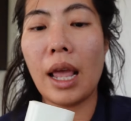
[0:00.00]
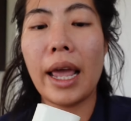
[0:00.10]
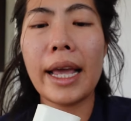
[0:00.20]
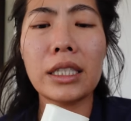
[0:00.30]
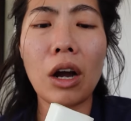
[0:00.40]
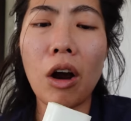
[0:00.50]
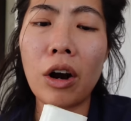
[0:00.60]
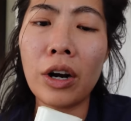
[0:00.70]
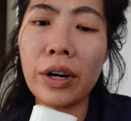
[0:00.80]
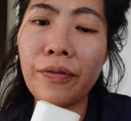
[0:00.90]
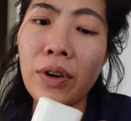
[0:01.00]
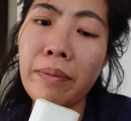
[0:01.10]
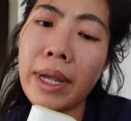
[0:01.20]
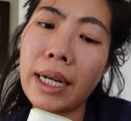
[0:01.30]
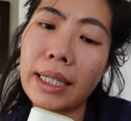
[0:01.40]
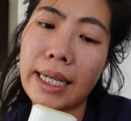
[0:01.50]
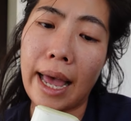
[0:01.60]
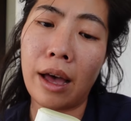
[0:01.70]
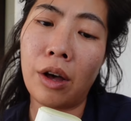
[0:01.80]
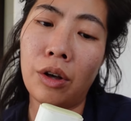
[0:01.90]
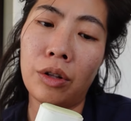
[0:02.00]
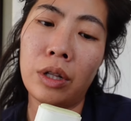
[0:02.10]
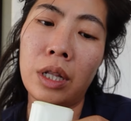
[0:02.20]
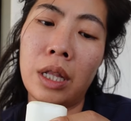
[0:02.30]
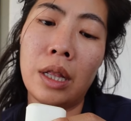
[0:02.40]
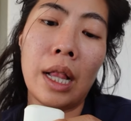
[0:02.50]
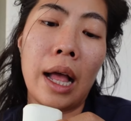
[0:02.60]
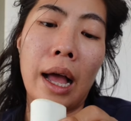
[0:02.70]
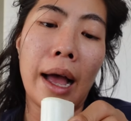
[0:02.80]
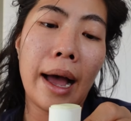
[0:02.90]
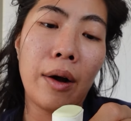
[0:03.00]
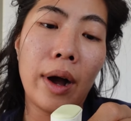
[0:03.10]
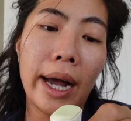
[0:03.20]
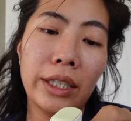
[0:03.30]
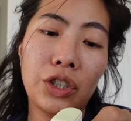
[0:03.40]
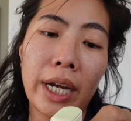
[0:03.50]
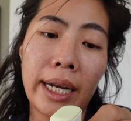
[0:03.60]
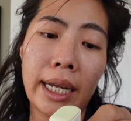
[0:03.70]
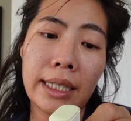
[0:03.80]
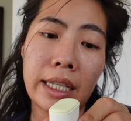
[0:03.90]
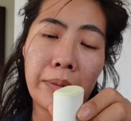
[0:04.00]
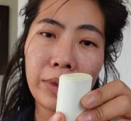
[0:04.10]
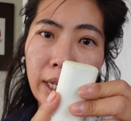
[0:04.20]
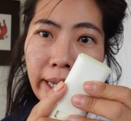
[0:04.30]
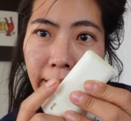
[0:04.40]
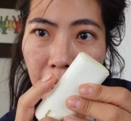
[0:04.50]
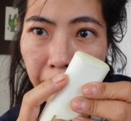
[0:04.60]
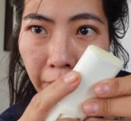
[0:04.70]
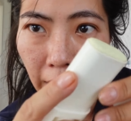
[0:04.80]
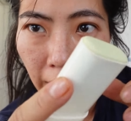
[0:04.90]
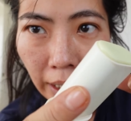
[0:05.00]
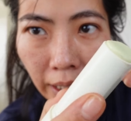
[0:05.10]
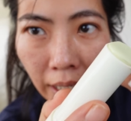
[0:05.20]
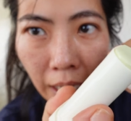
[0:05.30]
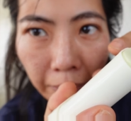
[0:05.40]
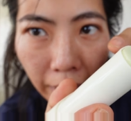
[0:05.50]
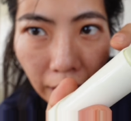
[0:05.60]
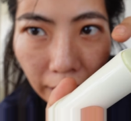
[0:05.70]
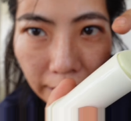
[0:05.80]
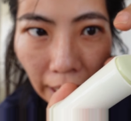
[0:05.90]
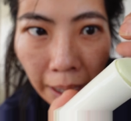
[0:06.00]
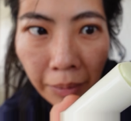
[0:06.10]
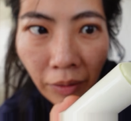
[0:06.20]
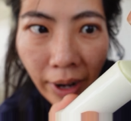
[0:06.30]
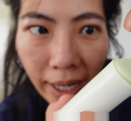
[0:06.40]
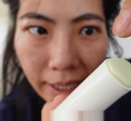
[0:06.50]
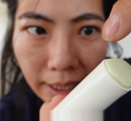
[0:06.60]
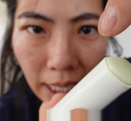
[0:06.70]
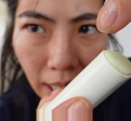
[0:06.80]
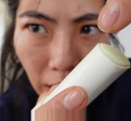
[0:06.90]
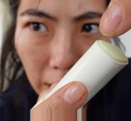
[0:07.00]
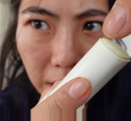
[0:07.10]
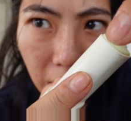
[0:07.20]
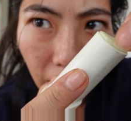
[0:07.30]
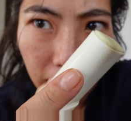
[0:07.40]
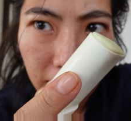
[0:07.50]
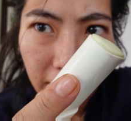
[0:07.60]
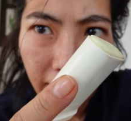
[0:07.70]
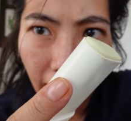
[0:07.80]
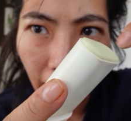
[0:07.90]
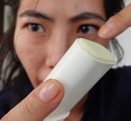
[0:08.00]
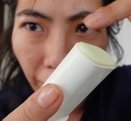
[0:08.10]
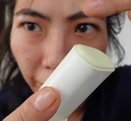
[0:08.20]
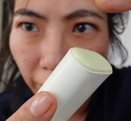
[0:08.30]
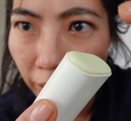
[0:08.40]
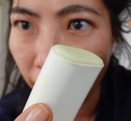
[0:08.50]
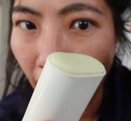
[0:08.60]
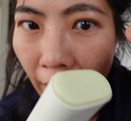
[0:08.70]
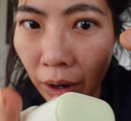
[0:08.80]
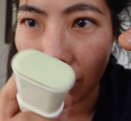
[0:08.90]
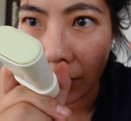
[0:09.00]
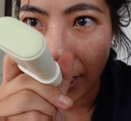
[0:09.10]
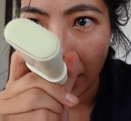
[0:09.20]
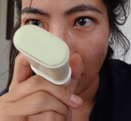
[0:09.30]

It's hard for me to tell how hygienic something can be because I'm already seeing dust gather around and